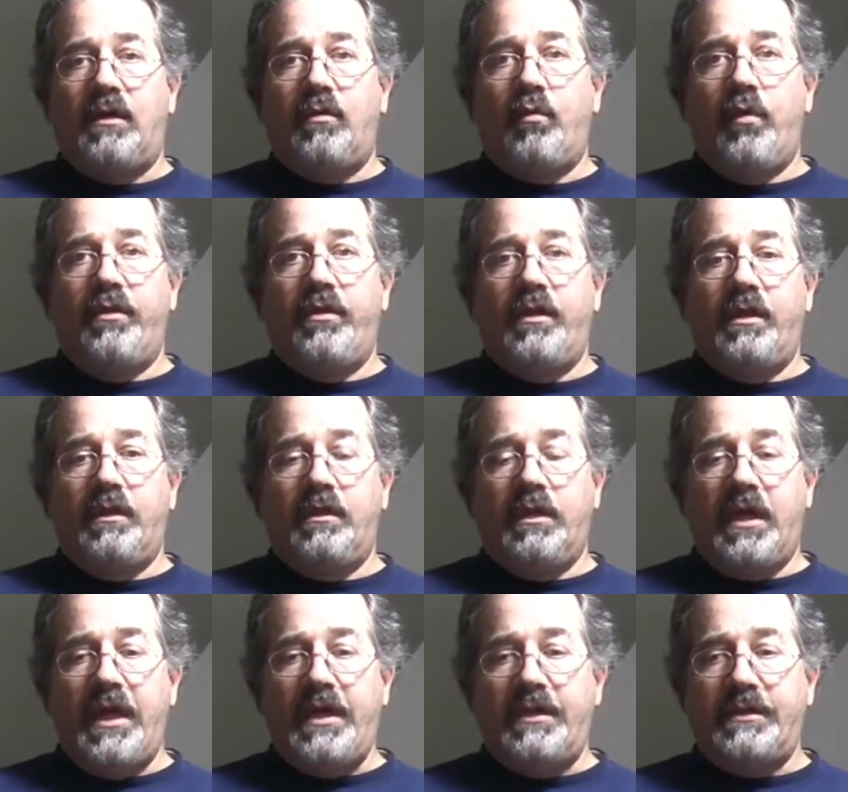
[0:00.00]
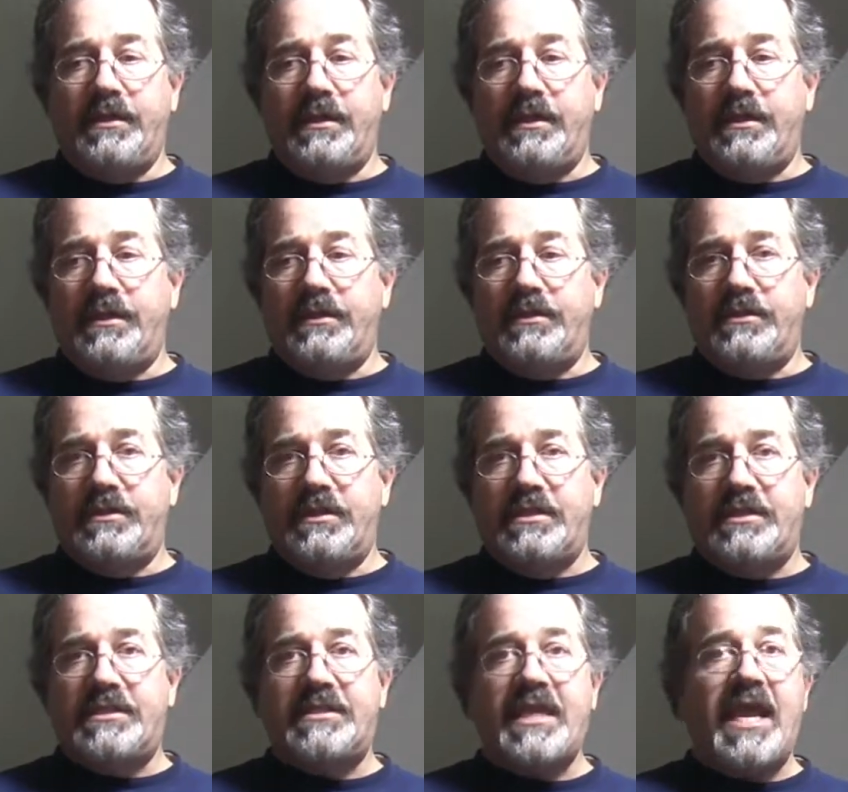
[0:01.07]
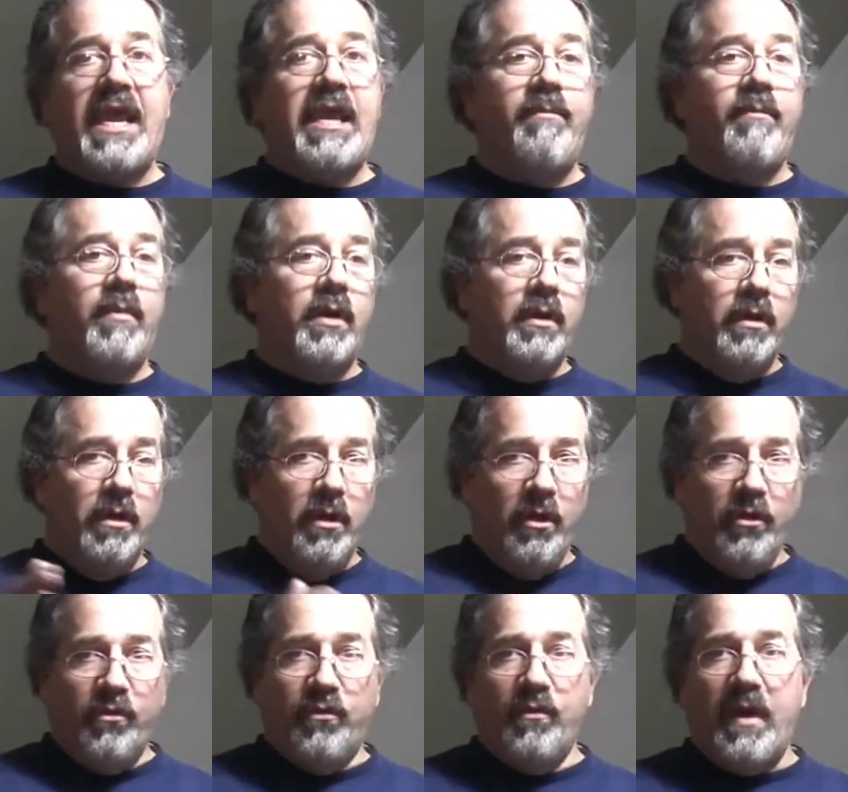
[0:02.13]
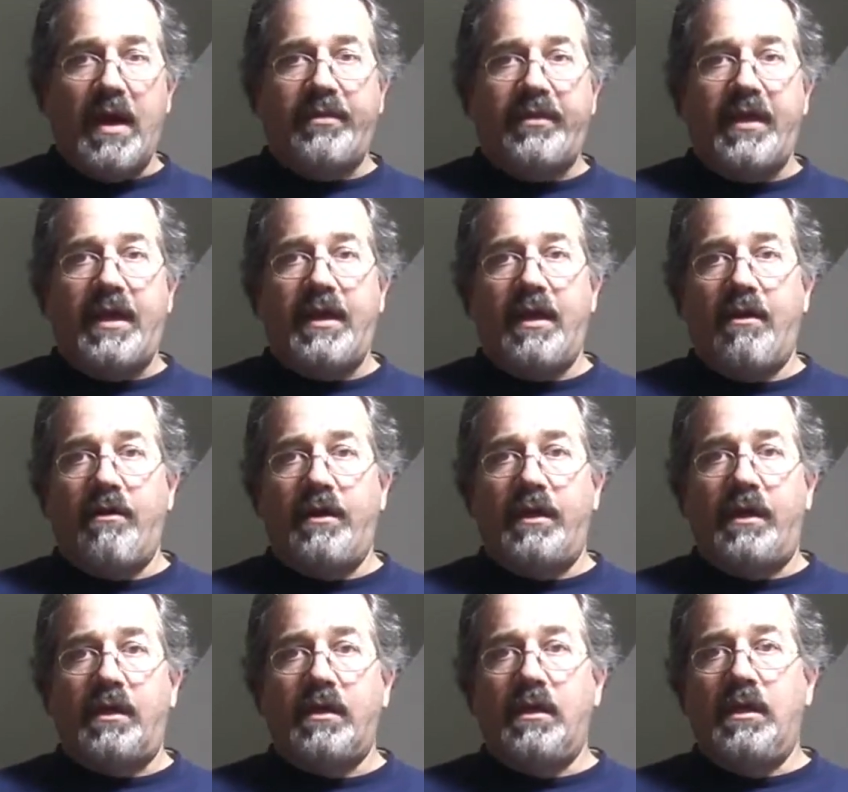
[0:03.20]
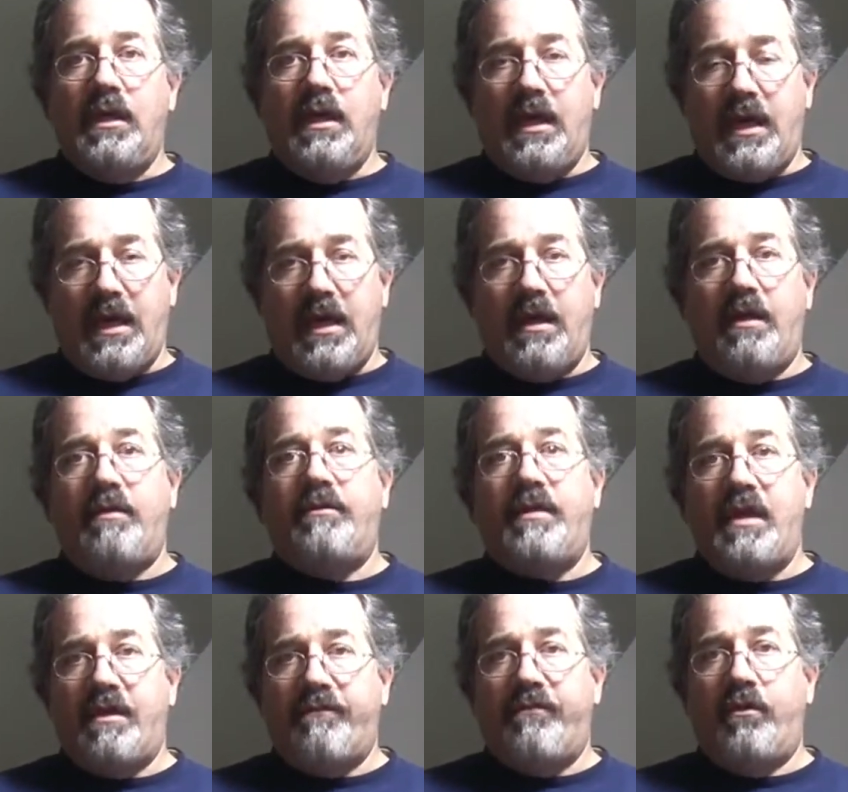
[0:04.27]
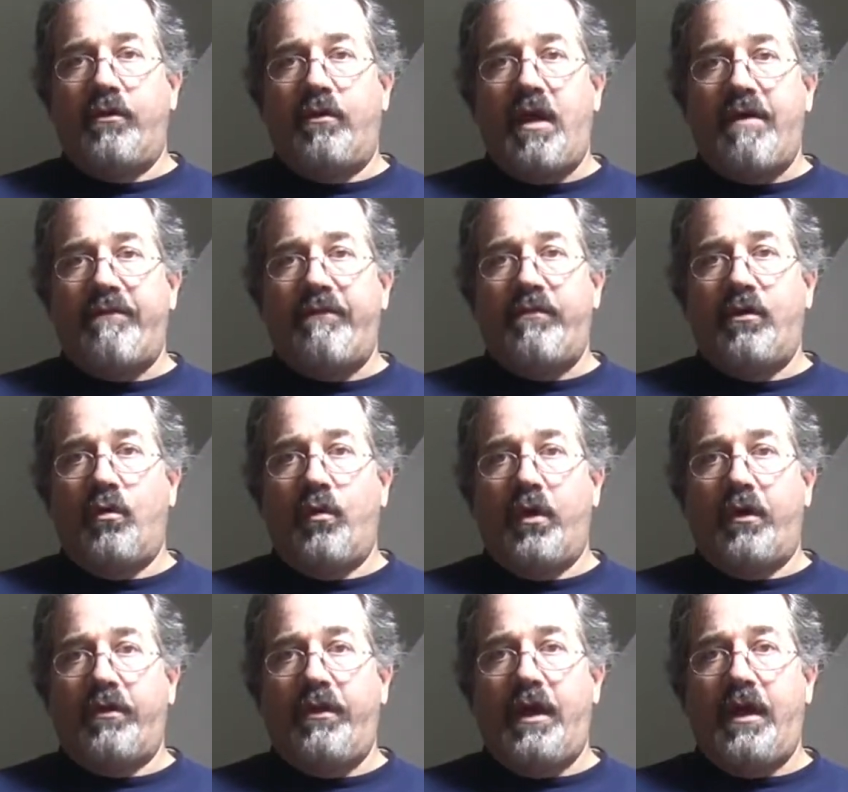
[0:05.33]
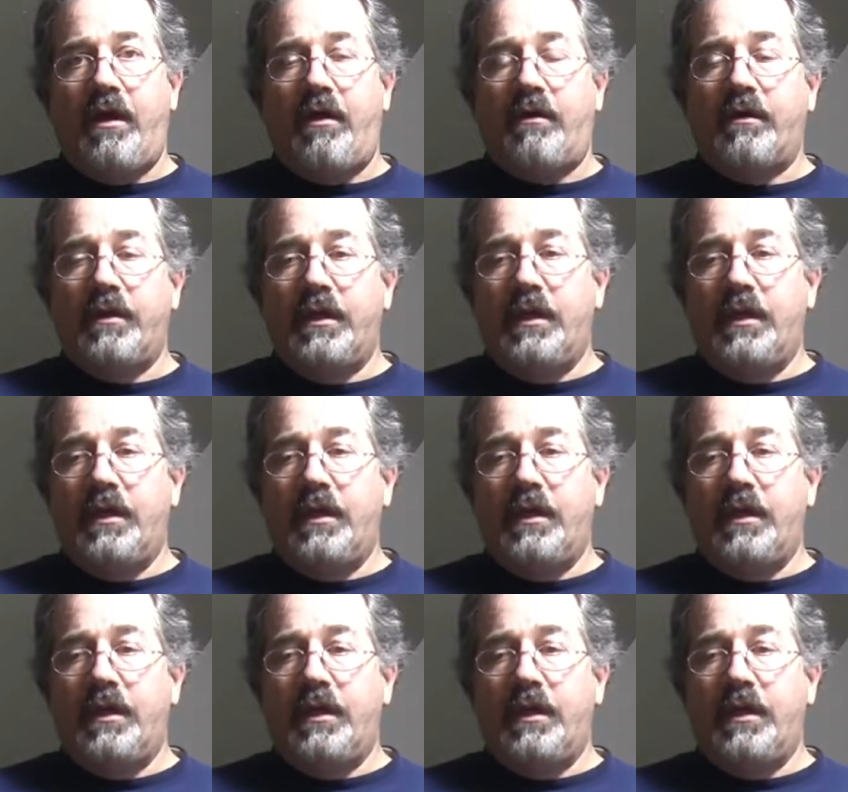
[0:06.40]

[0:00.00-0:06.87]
where the light is the same throughout that area and take a photograph of their work there.